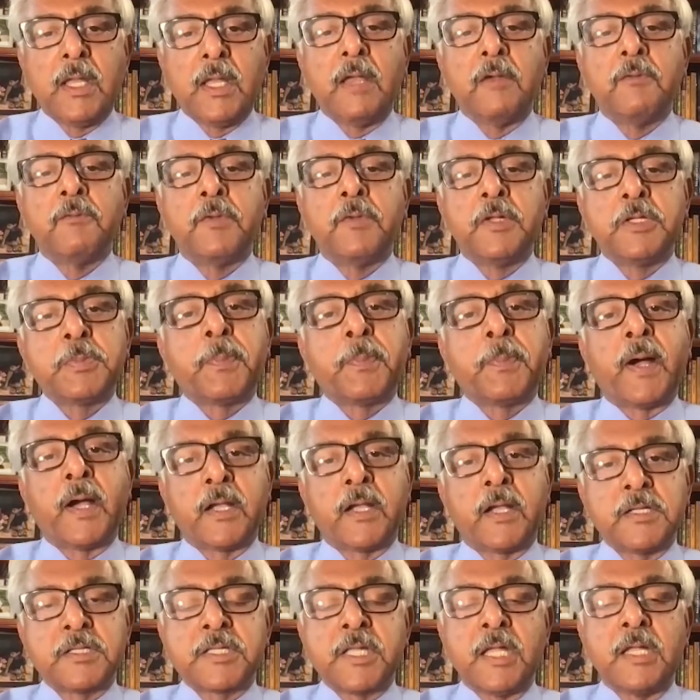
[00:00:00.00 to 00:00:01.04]
which
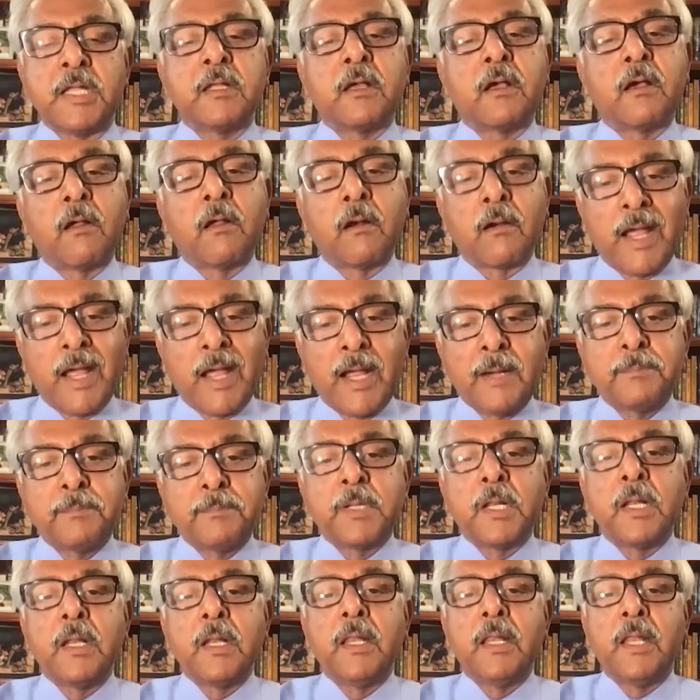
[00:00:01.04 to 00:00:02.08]
Pakistan grabbed
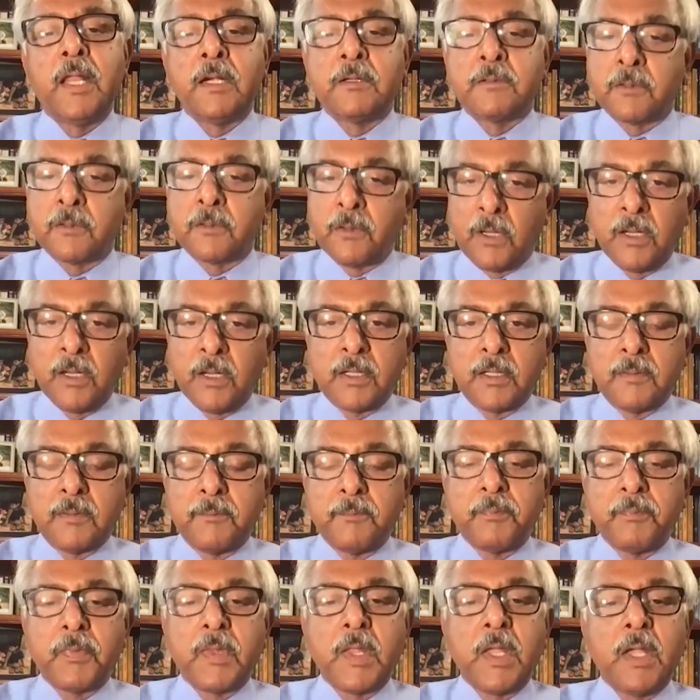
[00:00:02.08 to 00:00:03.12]
later on.
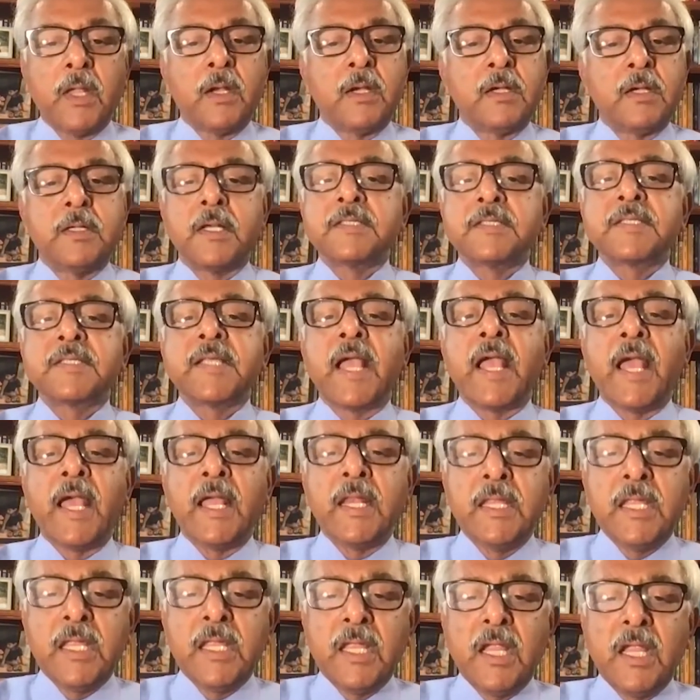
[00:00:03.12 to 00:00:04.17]
Does
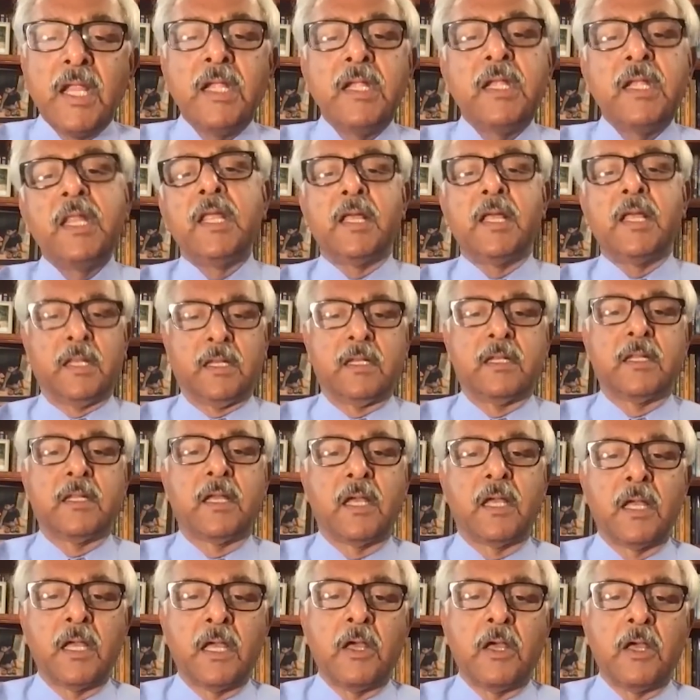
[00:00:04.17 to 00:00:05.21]
any Indian
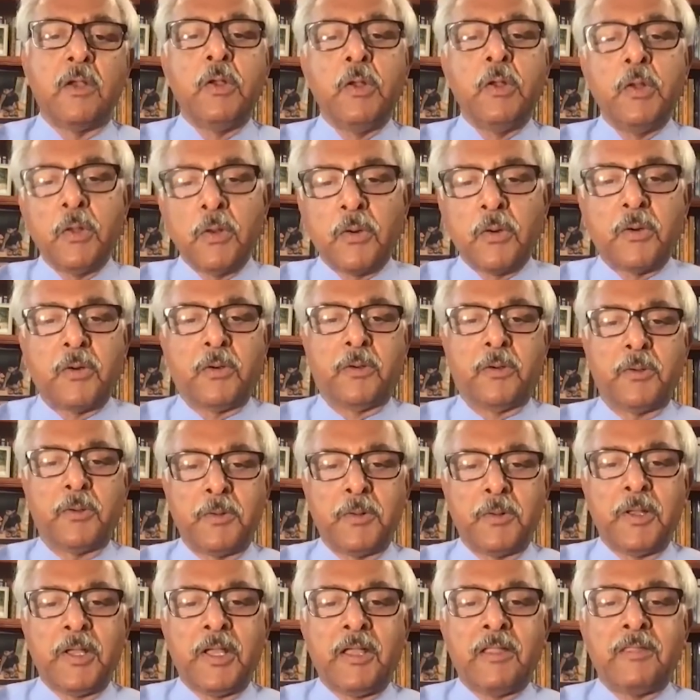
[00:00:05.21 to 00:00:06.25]
know
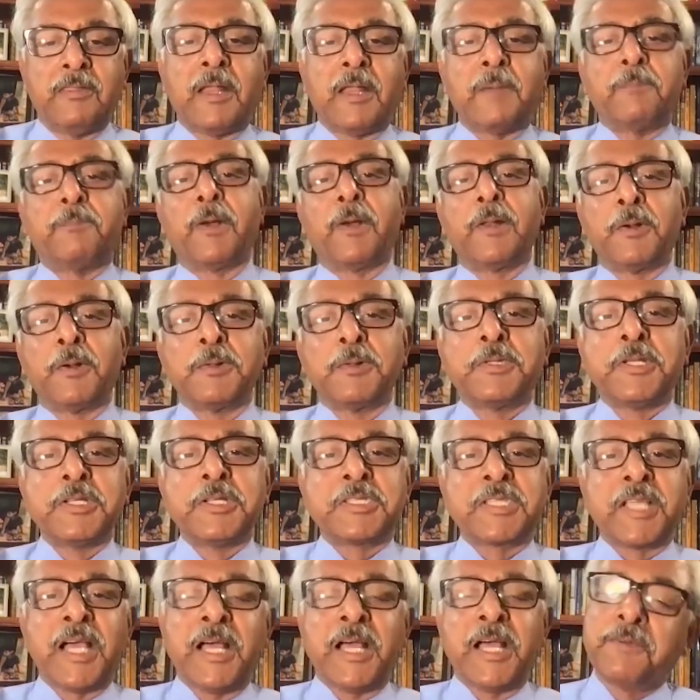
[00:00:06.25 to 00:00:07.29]
that
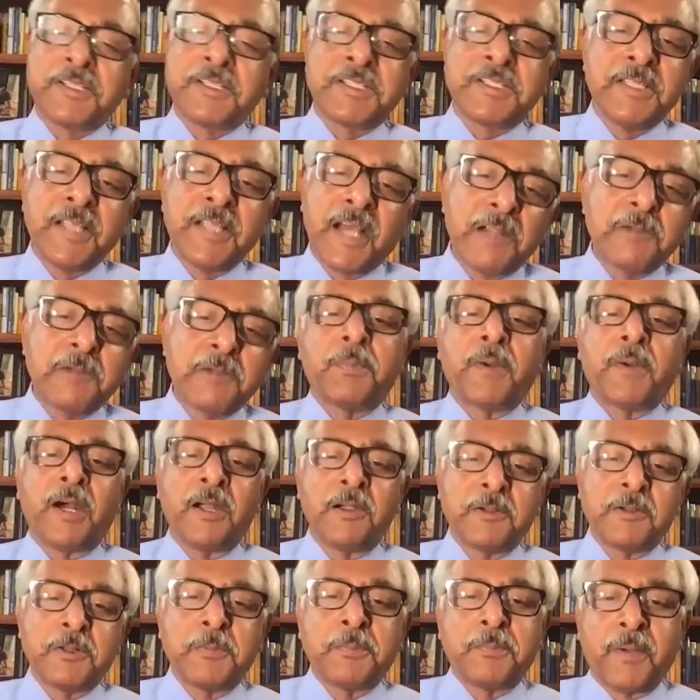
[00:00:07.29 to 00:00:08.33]
Balochistan was not
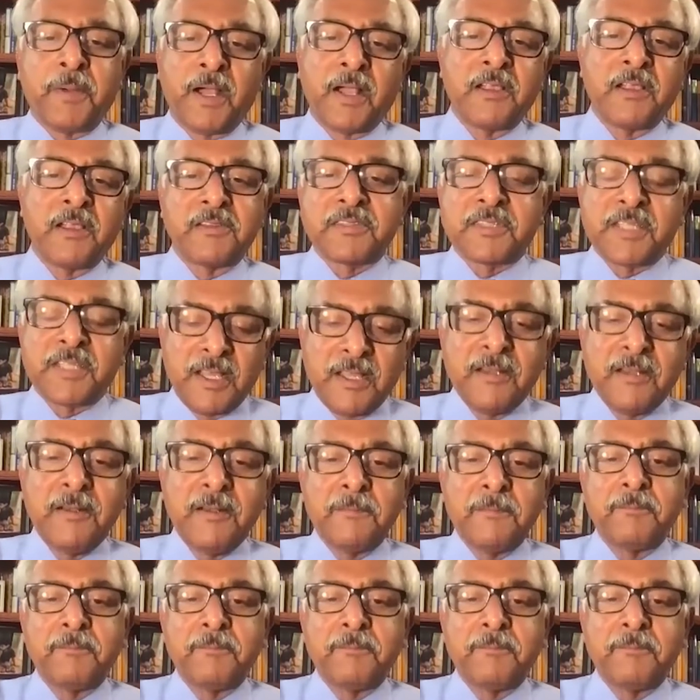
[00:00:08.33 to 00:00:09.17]
part of Pakistan?